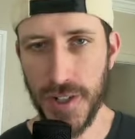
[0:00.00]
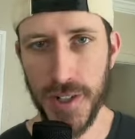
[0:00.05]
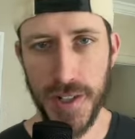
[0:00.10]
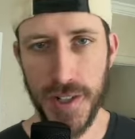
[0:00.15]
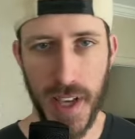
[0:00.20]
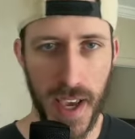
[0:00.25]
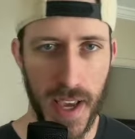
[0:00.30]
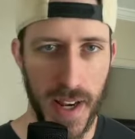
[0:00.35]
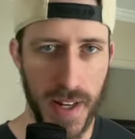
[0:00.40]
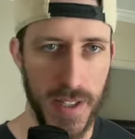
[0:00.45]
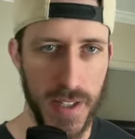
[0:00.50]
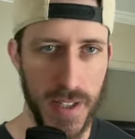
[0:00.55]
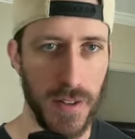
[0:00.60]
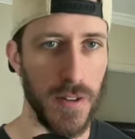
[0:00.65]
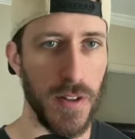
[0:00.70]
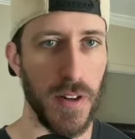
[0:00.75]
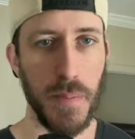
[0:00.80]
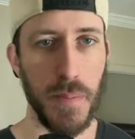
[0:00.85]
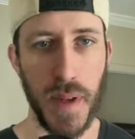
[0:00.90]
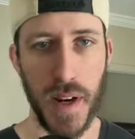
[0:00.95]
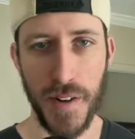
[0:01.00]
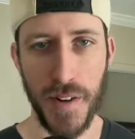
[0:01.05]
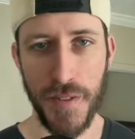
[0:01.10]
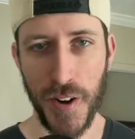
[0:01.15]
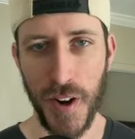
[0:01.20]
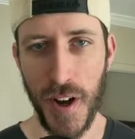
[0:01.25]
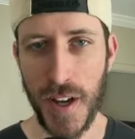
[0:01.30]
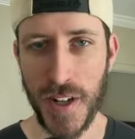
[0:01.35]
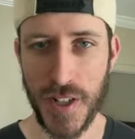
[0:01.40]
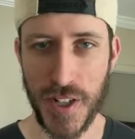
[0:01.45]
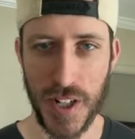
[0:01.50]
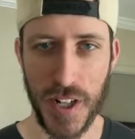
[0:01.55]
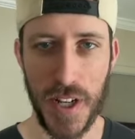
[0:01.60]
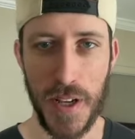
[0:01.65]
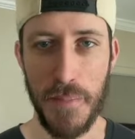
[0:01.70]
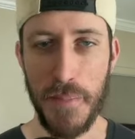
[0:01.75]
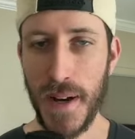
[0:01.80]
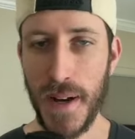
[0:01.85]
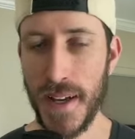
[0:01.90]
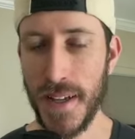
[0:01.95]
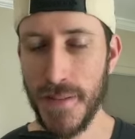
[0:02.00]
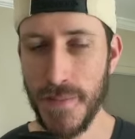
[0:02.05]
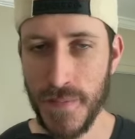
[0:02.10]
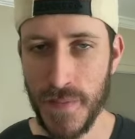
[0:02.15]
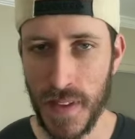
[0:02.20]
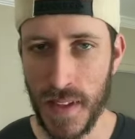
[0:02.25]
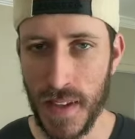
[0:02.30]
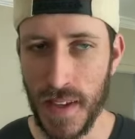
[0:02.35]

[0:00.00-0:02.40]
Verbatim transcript: Surtain is a little bit of a luxury, but